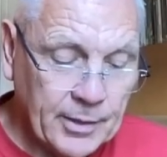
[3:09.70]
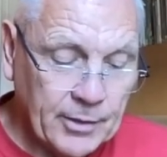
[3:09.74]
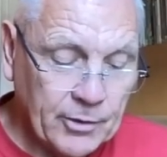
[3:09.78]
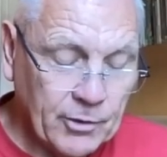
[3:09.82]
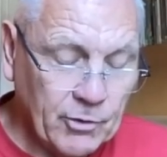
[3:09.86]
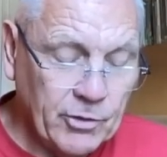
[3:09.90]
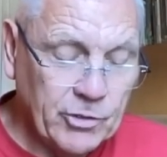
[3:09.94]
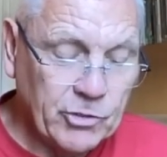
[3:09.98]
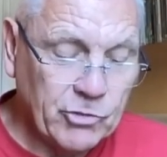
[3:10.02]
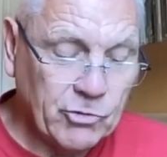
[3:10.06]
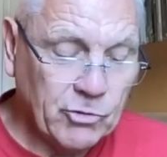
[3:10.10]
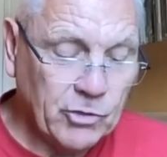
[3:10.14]

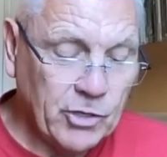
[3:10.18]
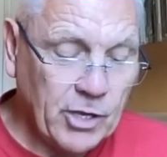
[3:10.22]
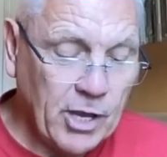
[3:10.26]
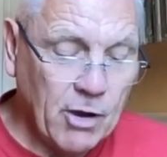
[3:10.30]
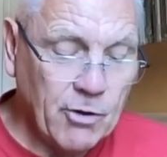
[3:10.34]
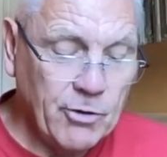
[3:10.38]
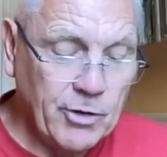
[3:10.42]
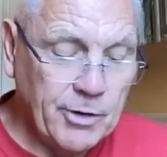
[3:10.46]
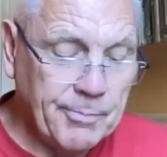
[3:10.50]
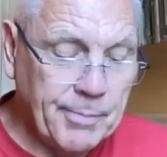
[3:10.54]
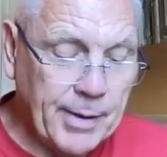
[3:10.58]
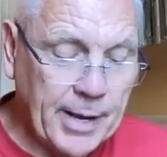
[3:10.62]
There is some
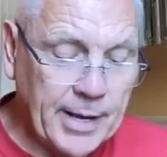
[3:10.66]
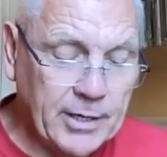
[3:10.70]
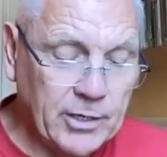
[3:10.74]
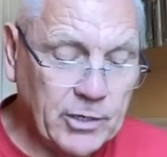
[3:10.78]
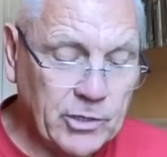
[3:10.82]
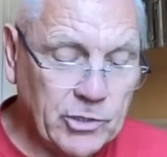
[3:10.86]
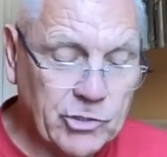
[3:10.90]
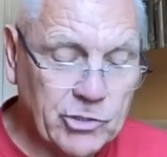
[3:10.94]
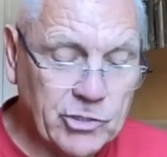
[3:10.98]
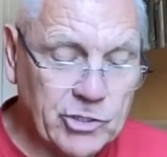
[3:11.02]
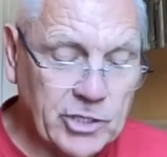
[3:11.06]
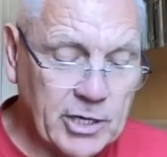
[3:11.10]

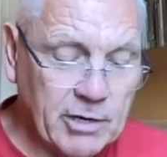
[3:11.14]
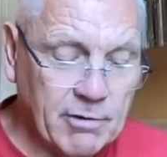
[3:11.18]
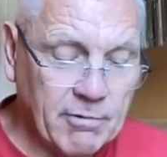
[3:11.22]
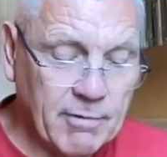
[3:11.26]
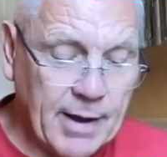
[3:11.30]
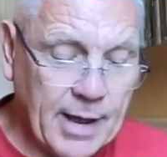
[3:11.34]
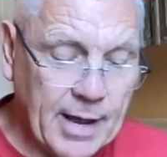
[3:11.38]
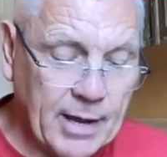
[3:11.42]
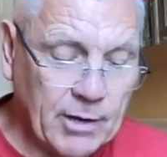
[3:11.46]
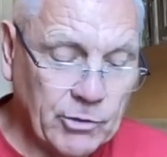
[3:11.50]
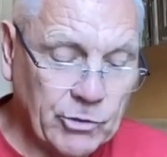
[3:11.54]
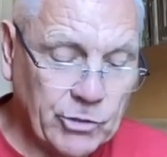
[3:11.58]
codependency
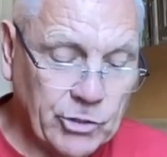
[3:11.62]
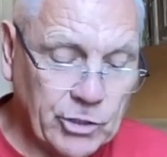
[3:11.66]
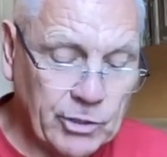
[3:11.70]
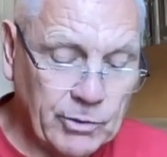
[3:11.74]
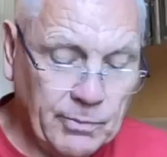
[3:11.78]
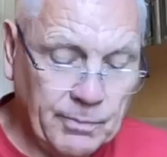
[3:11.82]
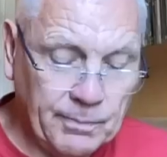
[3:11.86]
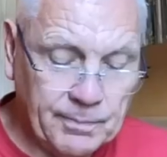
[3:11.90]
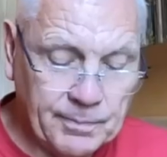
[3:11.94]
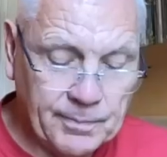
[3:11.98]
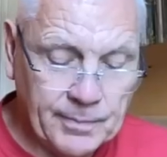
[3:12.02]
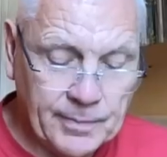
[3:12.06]
around
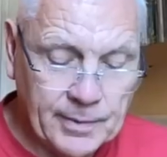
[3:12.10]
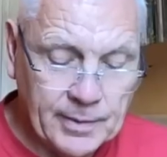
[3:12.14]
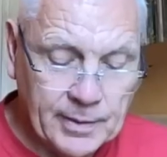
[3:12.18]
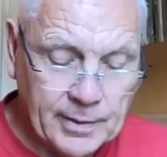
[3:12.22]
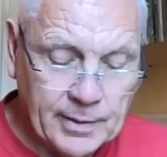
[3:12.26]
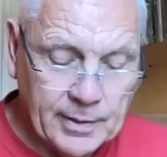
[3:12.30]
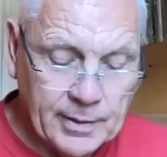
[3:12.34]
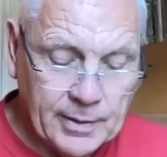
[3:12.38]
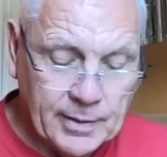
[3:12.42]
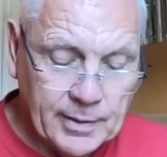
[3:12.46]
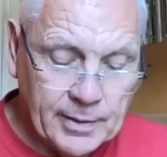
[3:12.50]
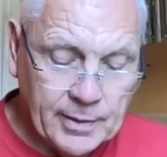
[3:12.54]
you.
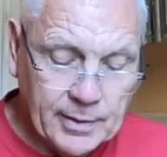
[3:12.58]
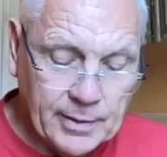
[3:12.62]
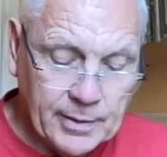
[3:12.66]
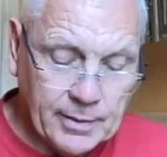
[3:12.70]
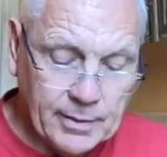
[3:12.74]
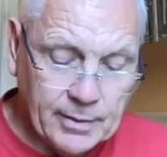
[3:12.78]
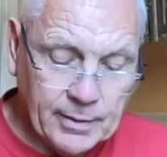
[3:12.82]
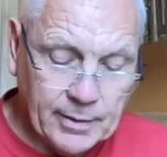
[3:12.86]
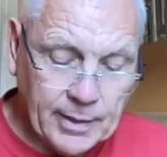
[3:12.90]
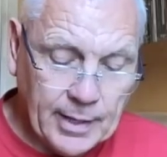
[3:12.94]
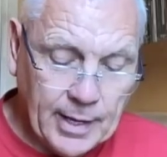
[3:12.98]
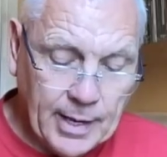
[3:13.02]

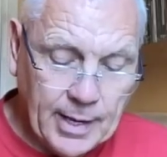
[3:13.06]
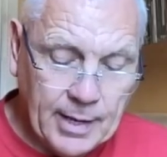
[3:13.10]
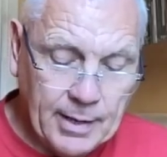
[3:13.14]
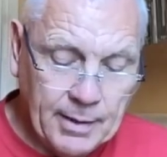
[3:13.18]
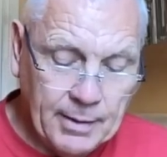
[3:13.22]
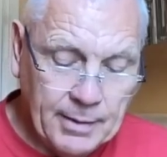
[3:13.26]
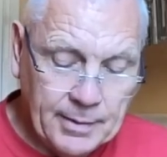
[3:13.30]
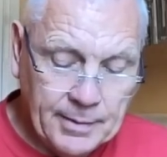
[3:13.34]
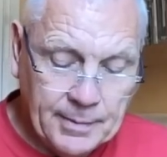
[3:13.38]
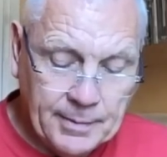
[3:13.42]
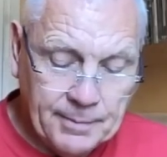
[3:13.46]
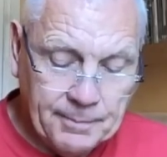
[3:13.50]
Okay.